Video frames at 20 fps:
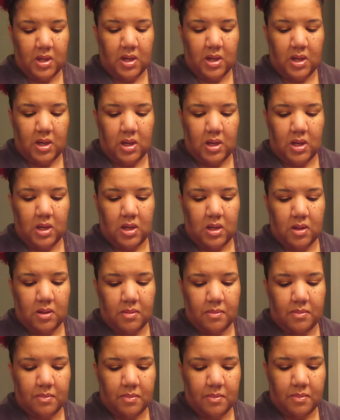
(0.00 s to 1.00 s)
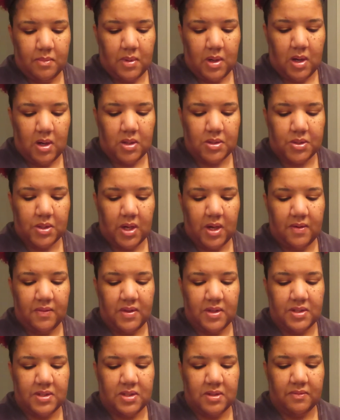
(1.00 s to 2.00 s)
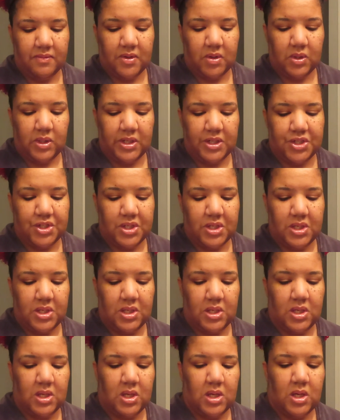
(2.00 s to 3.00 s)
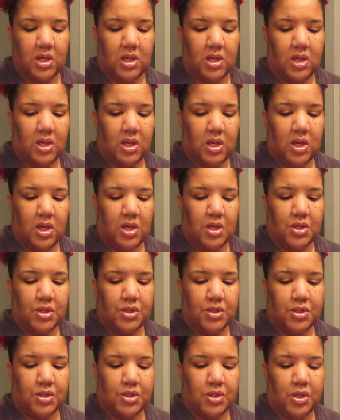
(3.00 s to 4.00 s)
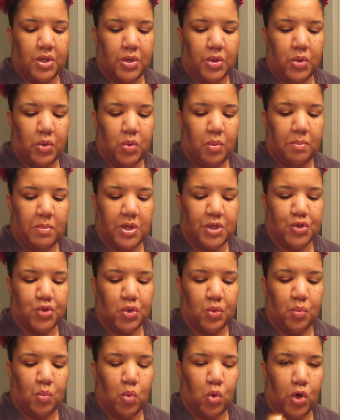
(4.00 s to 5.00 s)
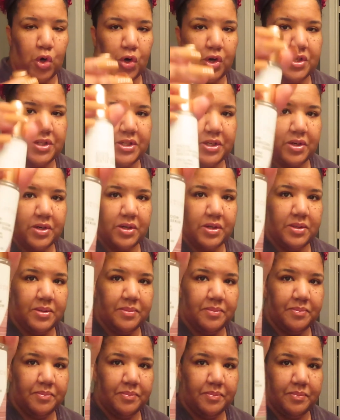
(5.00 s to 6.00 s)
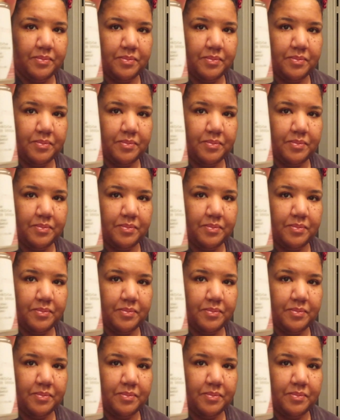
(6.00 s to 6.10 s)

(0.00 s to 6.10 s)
I also have this Volition Snow Mushroom Water Serum